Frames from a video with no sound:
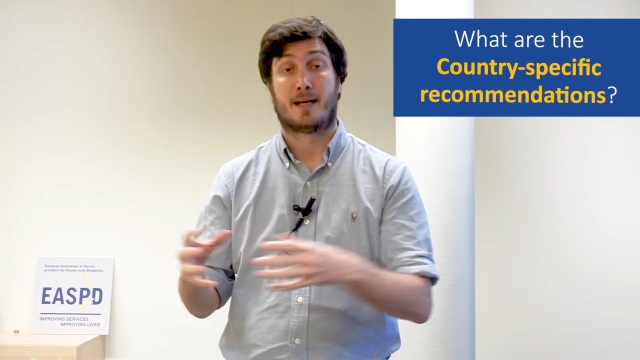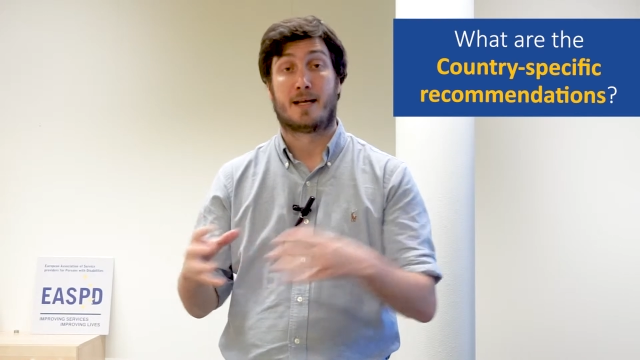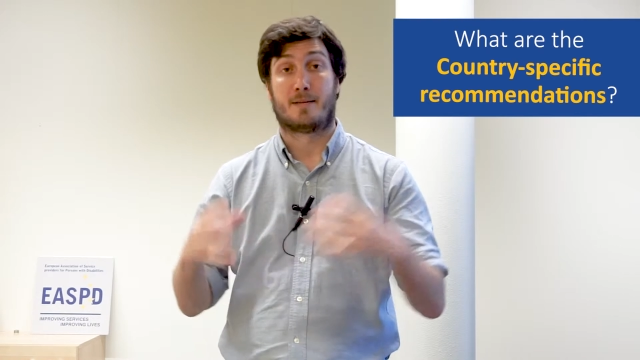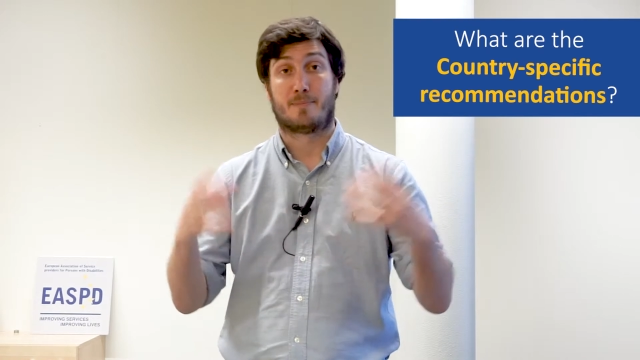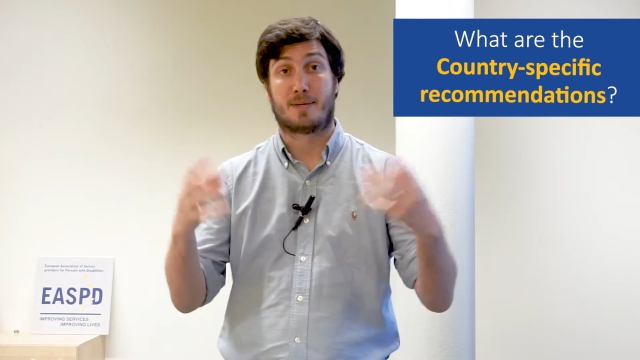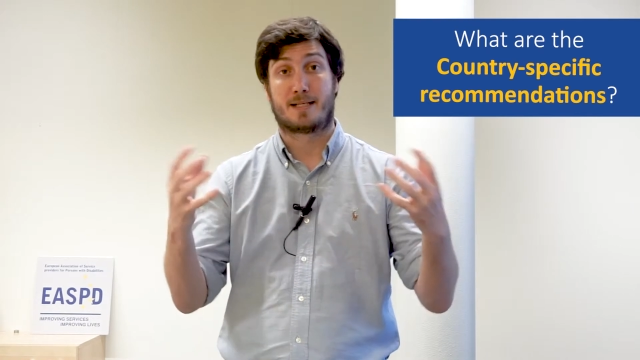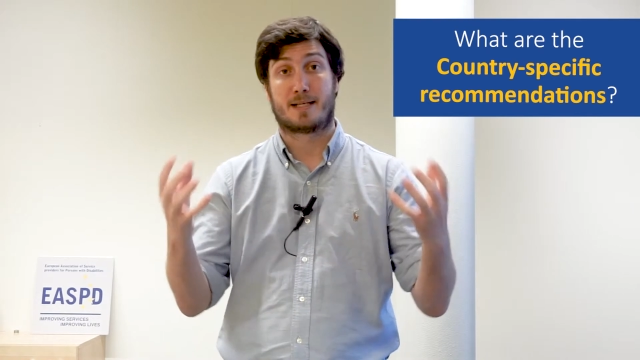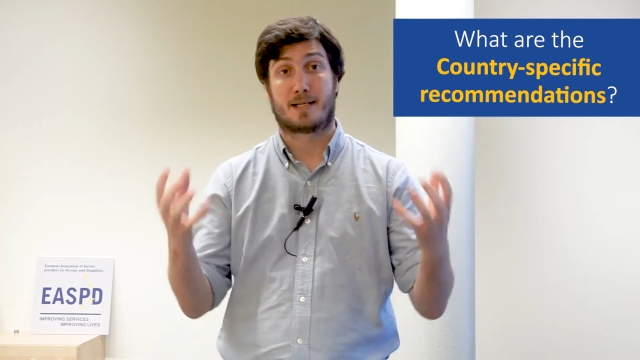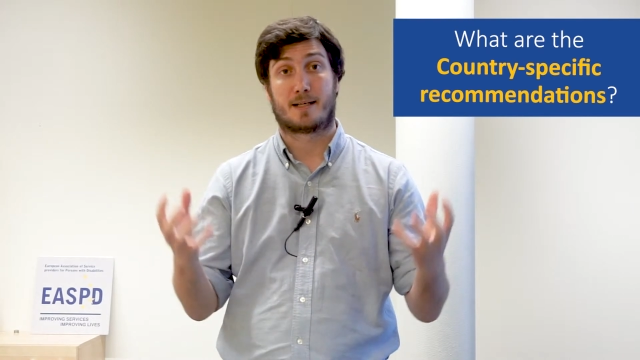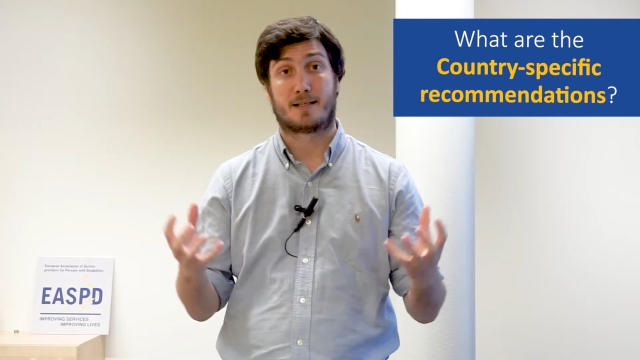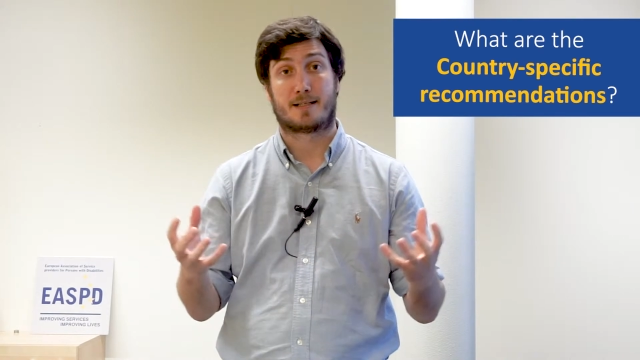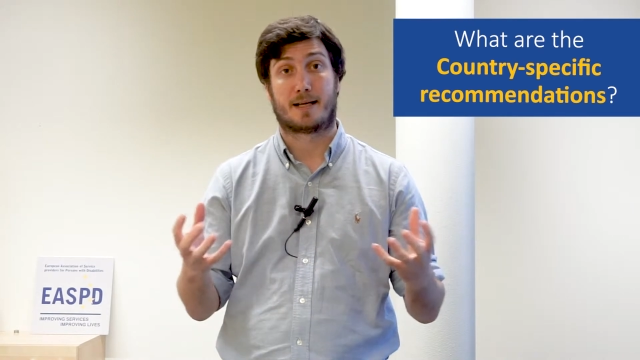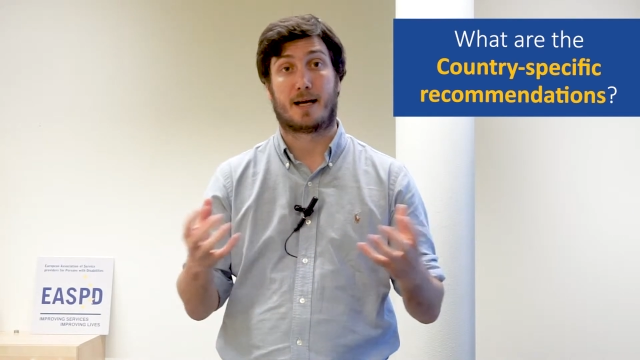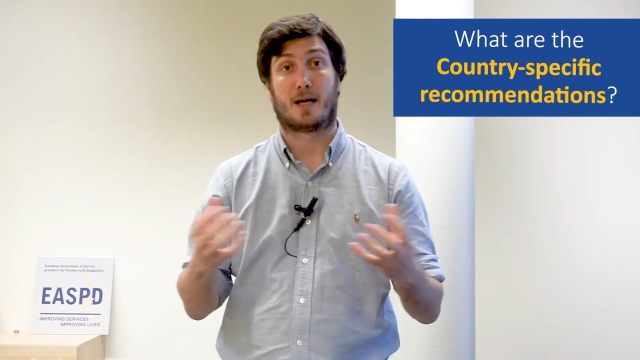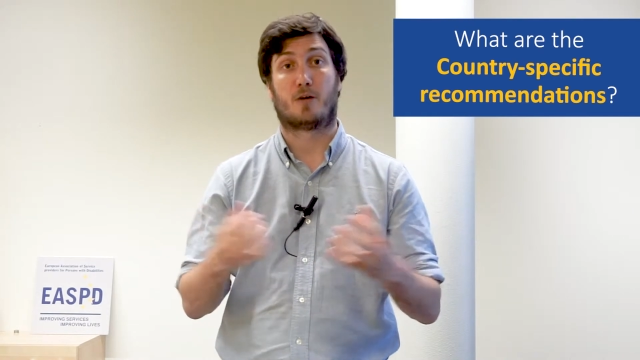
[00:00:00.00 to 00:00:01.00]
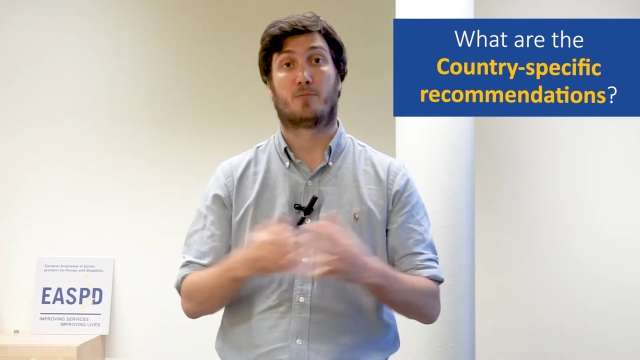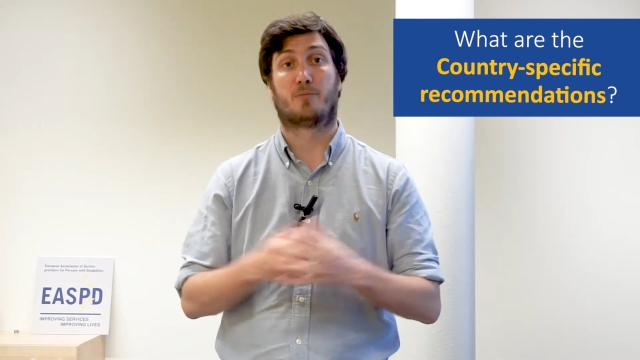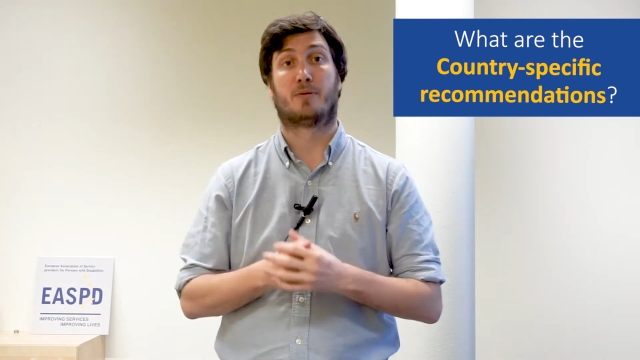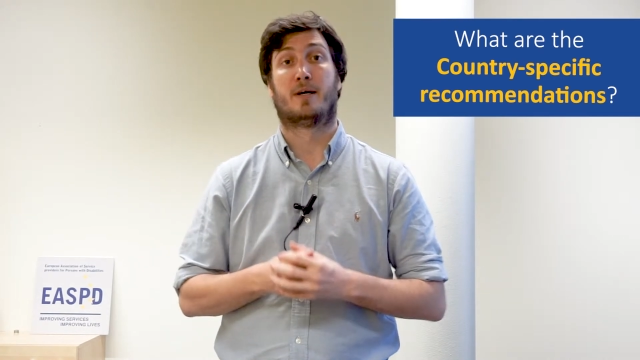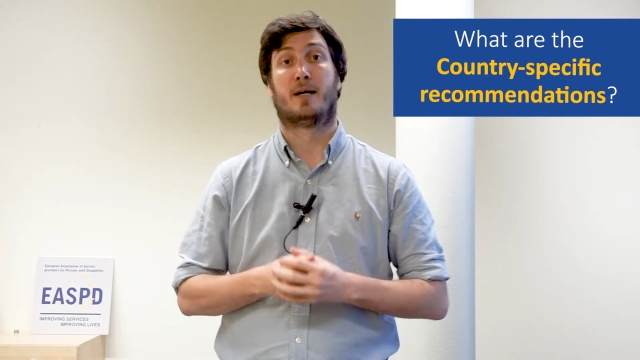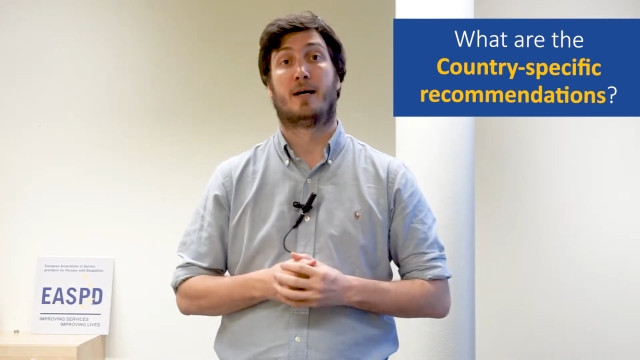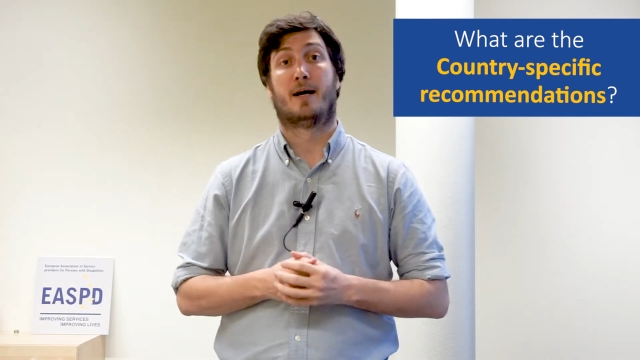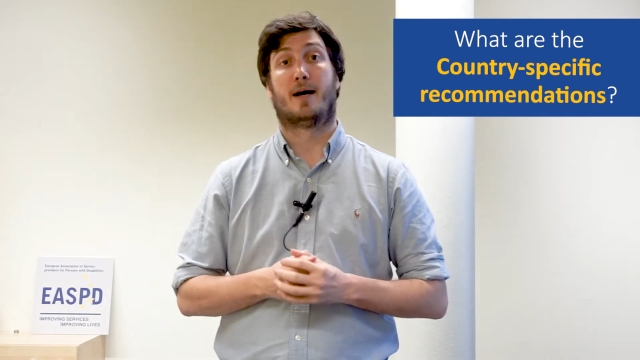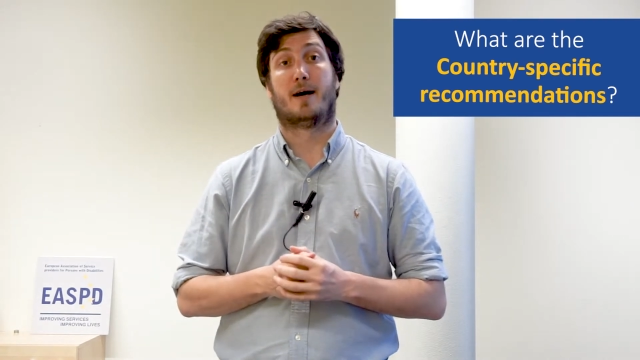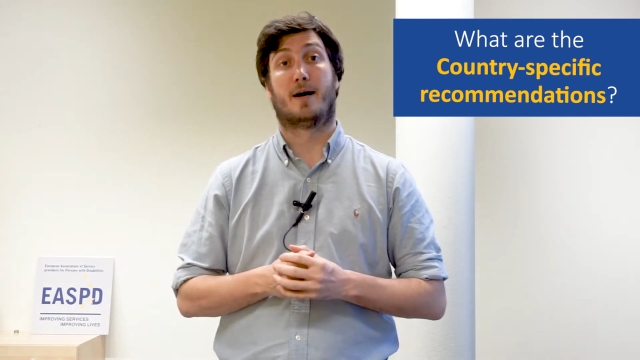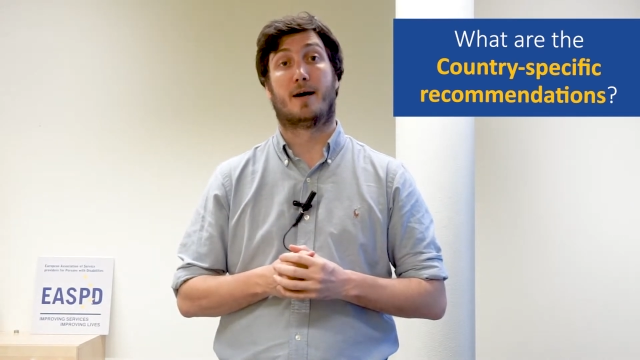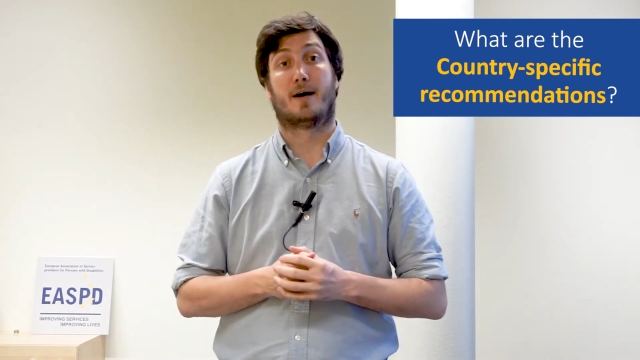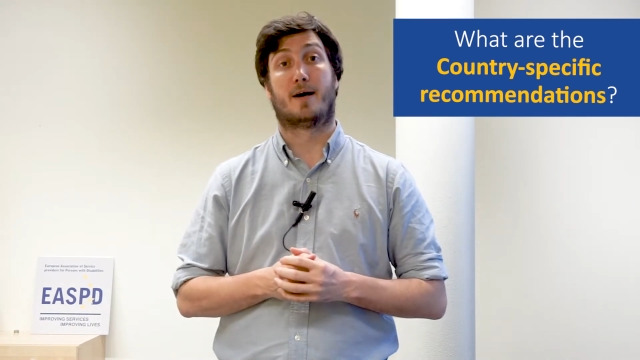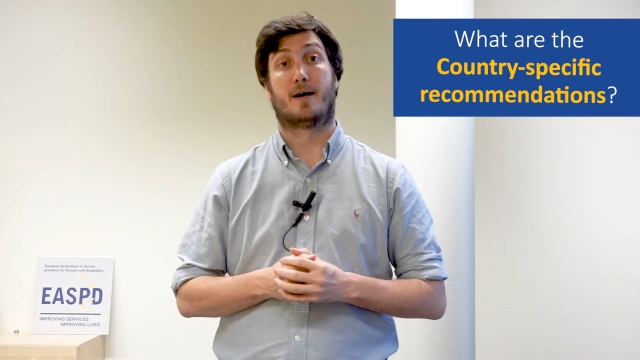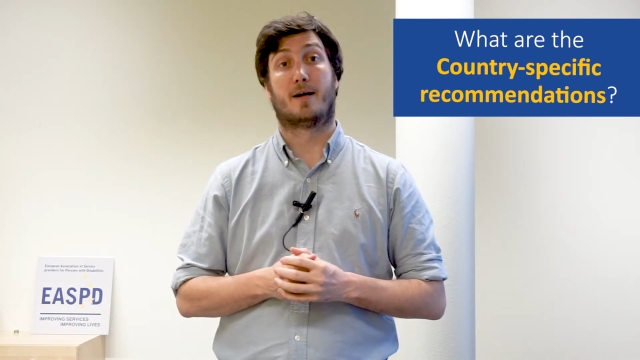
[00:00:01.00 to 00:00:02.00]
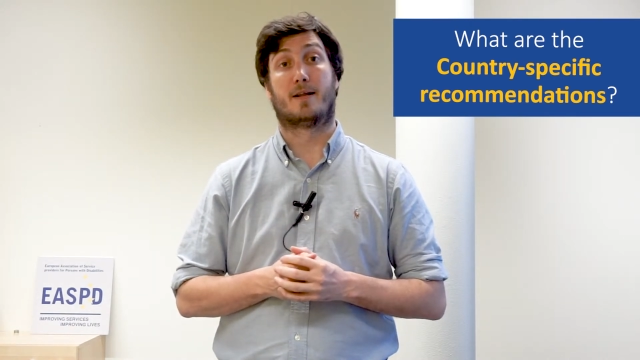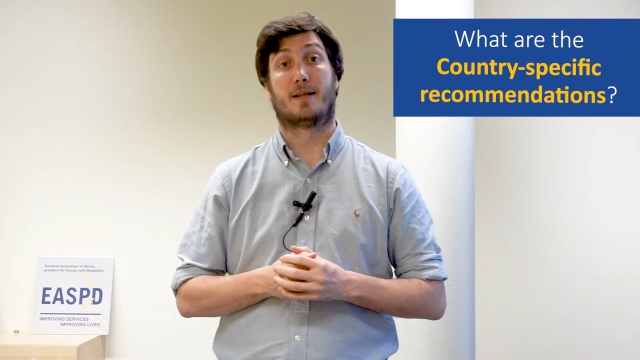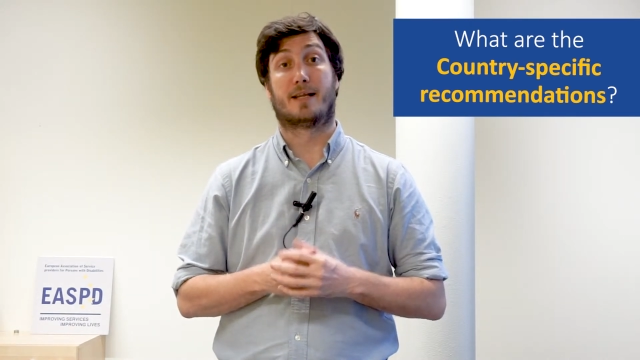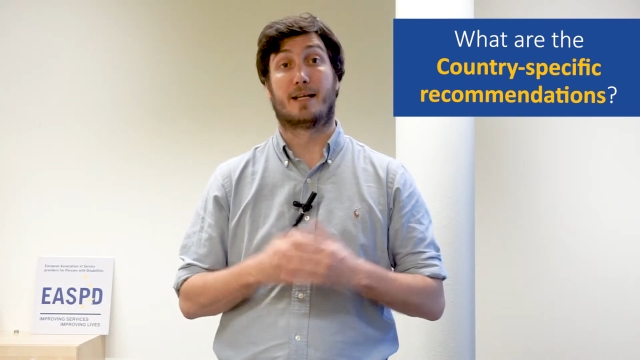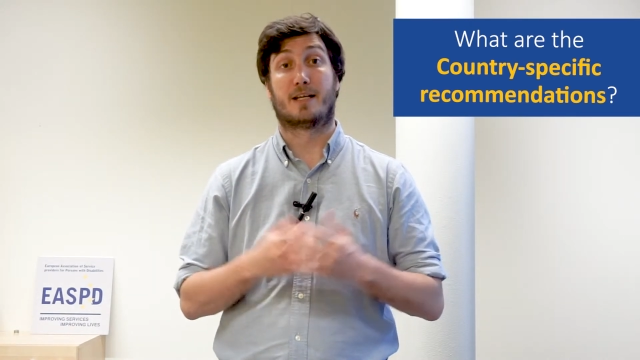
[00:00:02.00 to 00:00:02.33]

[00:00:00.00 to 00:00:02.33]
in particular to help the